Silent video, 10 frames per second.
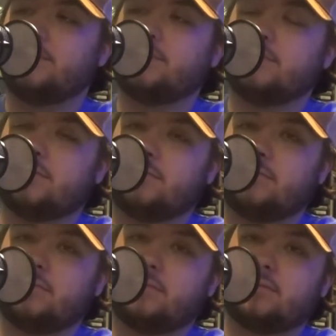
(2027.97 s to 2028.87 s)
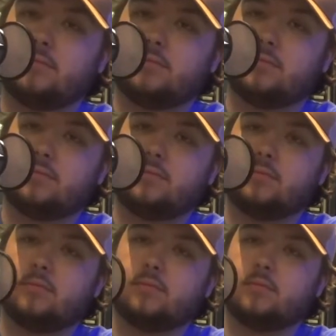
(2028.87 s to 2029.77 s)

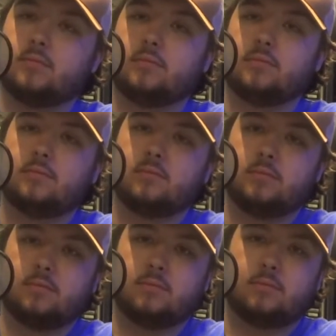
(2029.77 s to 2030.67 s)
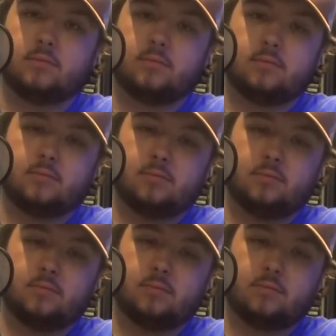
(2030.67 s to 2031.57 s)

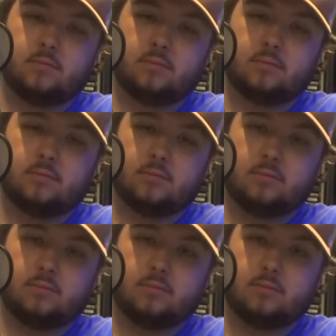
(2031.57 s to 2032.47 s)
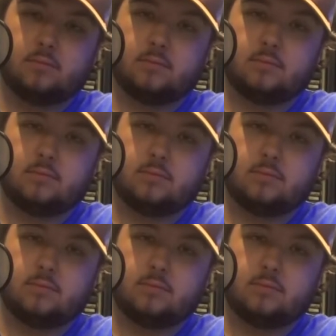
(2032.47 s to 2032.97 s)
The person shown says nothing.